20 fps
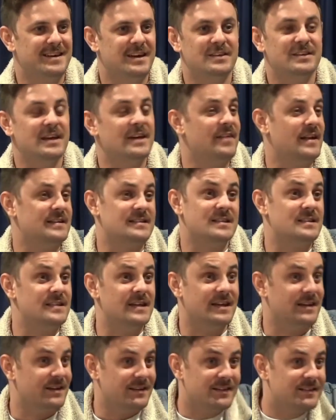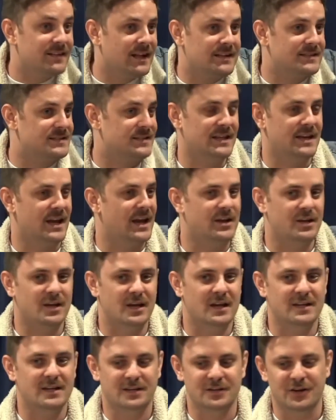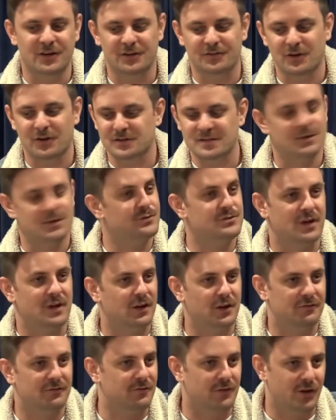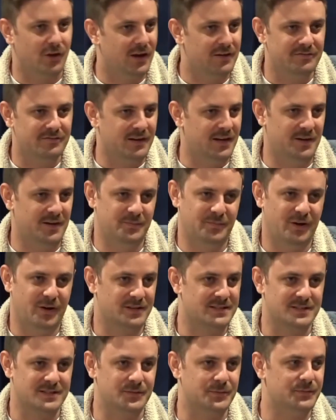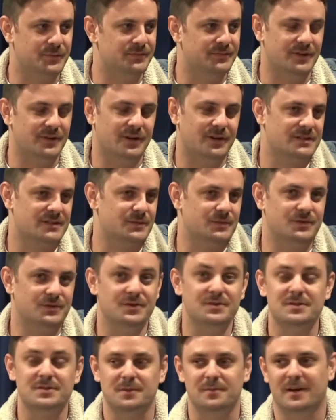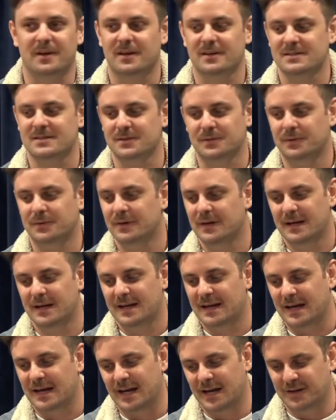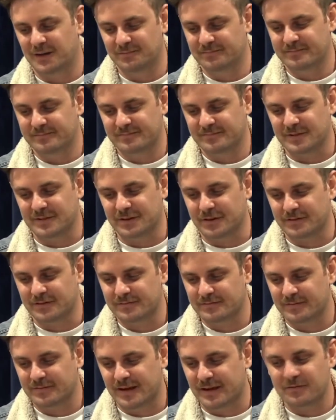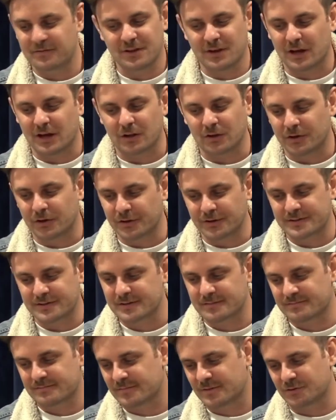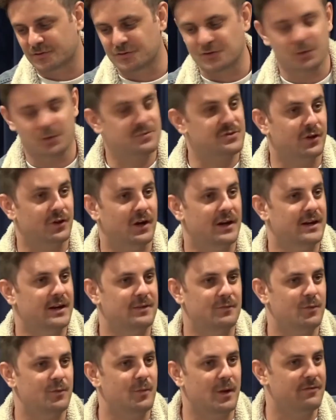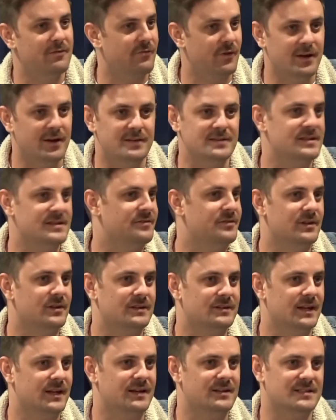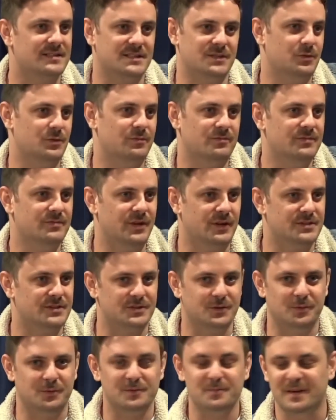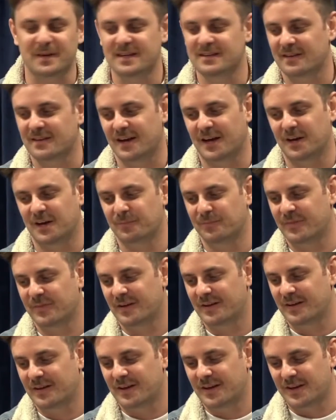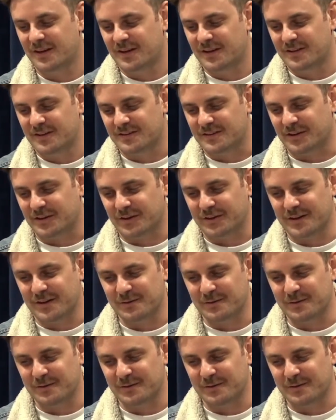that's the thing. That's the thing. And those skills I learn for life. I still, I still use them, and I still, everything I learned on the job site and with my friends and everything like that, still with me. It's